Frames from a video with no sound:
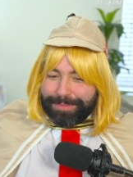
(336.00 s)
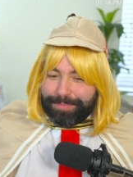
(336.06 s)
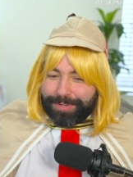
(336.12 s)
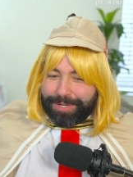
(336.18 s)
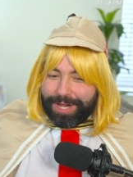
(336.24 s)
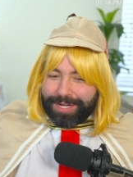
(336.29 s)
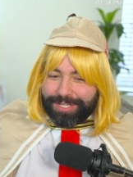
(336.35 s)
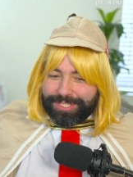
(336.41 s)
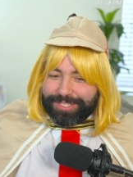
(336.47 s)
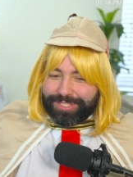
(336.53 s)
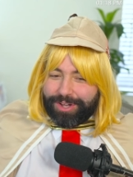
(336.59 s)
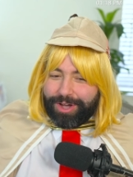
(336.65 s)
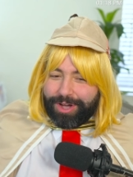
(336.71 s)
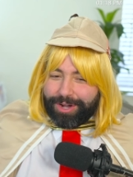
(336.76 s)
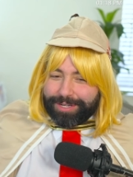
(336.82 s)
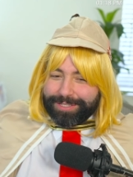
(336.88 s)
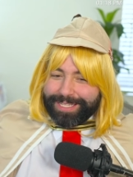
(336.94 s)
put on a
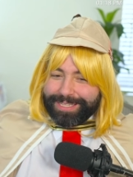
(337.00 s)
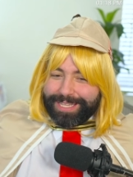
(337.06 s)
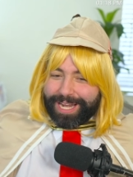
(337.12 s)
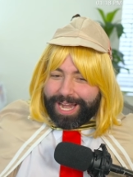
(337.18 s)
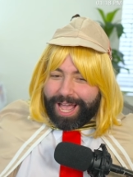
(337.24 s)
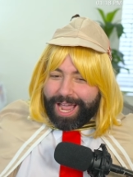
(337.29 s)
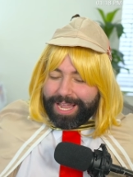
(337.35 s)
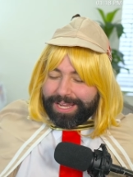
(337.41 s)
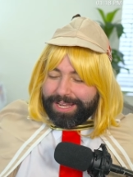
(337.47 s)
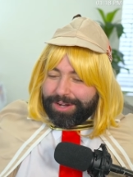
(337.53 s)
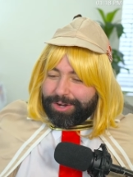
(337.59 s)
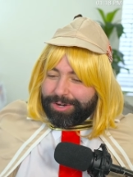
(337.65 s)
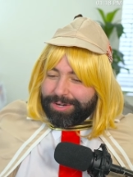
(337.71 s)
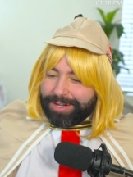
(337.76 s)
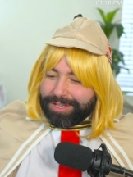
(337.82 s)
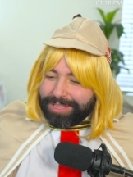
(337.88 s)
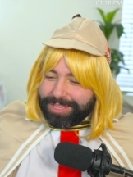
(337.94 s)
song that I
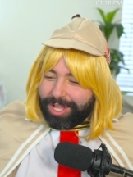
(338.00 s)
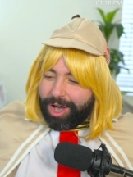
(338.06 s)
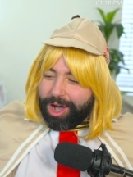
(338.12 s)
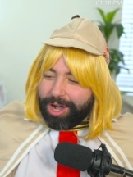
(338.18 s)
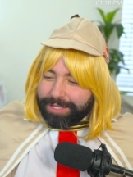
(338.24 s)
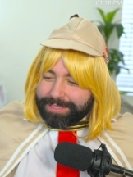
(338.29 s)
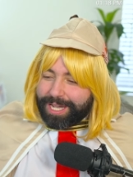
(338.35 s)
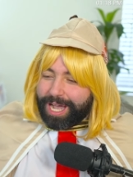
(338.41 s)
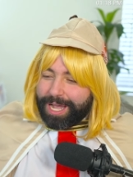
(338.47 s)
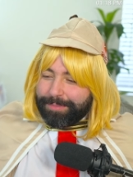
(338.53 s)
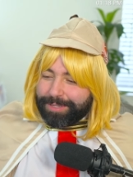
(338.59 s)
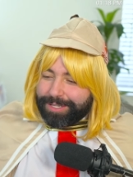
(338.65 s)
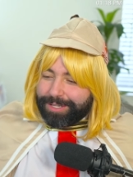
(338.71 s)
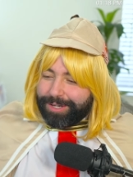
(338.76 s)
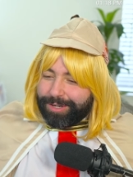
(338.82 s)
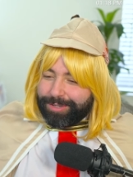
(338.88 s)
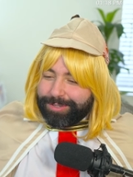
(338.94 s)
heard a long time
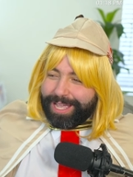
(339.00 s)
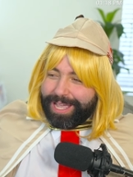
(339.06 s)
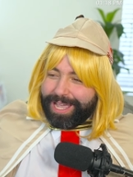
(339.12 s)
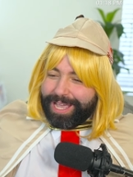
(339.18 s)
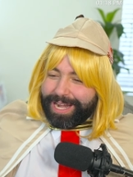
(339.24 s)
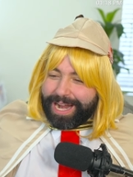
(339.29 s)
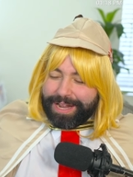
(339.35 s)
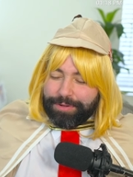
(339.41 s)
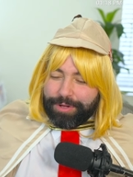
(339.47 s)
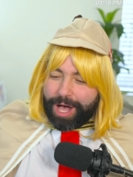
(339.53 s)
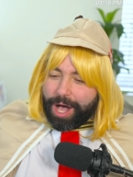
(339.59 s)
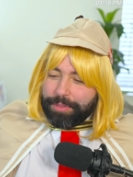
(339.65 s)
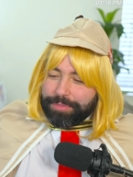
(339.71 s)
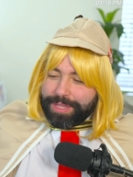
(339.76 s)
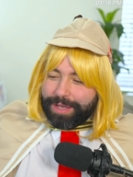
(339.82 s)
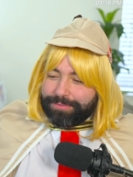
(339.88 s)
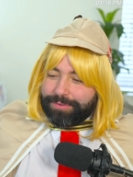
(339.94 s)
ago and I'll,
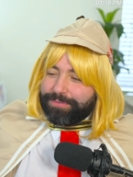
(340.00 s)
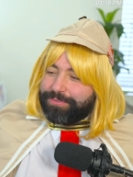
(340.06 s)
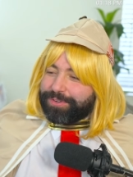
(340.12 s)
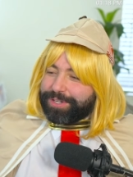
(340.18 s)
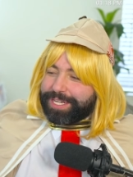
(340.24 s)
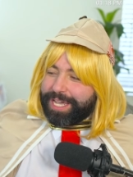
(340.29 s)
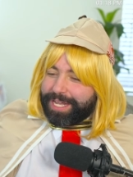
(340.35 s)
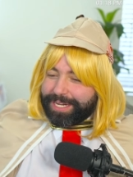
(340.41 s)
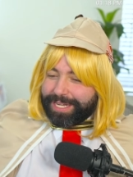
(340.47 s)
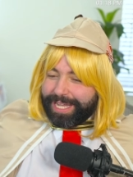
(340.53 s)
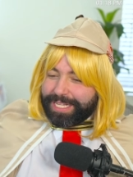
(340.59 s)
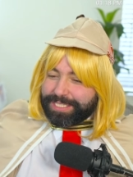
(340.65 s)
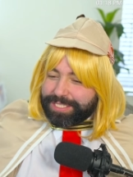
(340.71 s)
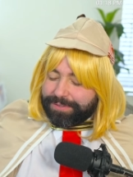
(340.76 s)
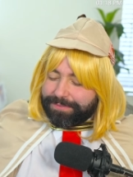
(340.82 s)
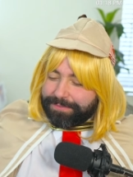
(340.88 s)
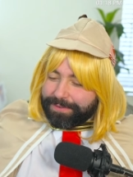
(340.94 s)
I'll never forget it.
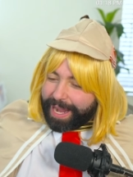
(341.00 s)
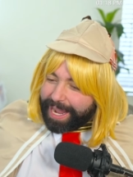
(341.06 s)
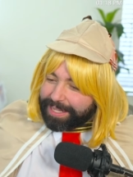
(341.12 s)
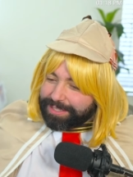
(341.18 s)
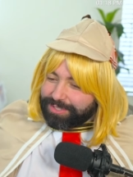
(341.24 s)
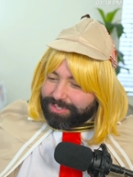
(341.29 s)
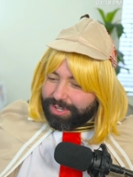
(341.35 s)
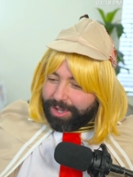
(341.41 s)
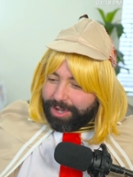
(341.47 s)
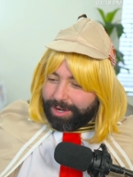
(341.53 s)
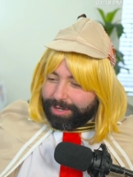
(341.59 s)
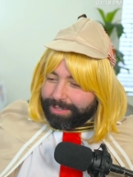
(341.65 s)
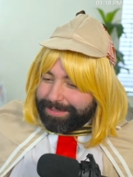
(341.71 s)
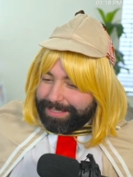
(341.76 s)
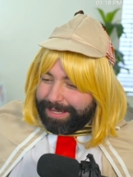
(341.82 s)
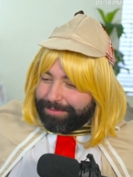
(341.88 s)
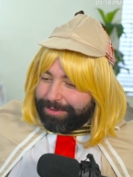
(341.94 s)
It's a fan
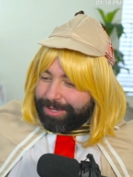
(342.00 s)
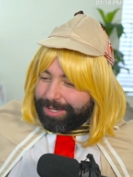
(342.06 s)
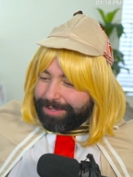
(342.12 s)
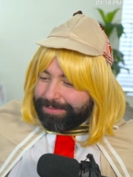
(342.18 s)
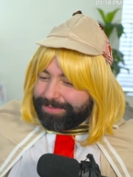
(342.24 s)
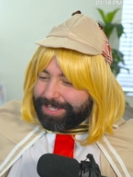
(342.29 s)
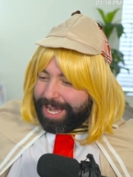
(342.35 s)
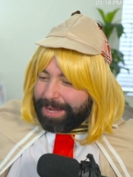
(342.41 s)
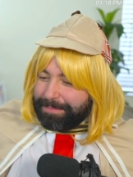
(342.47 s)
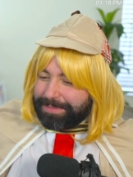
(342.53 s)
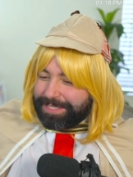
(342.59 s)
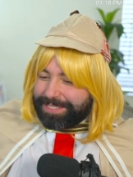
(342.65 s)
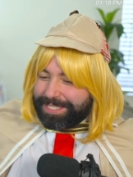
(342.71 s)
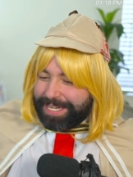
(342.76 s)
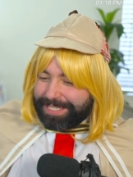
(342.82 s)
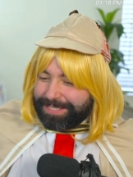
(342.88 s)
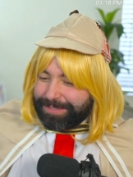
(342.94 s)
song. You ever heard of Time
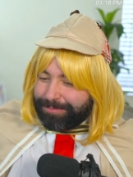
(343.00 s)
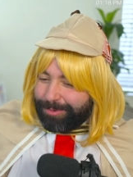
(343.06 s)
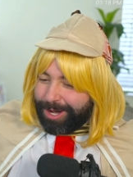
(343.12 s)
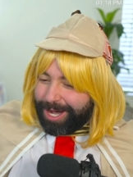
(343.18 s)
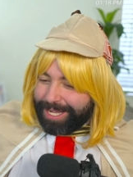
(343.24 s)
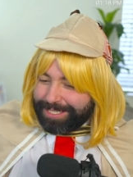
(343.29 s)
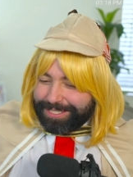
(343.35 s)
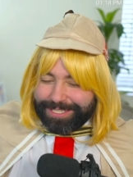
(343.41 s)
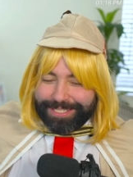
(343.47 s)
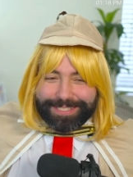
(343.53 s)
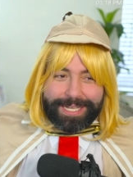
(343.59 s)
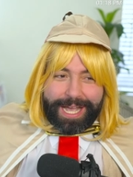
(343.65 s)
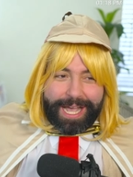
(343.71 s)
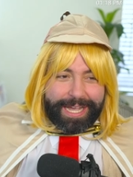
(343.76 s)
Detective Watson?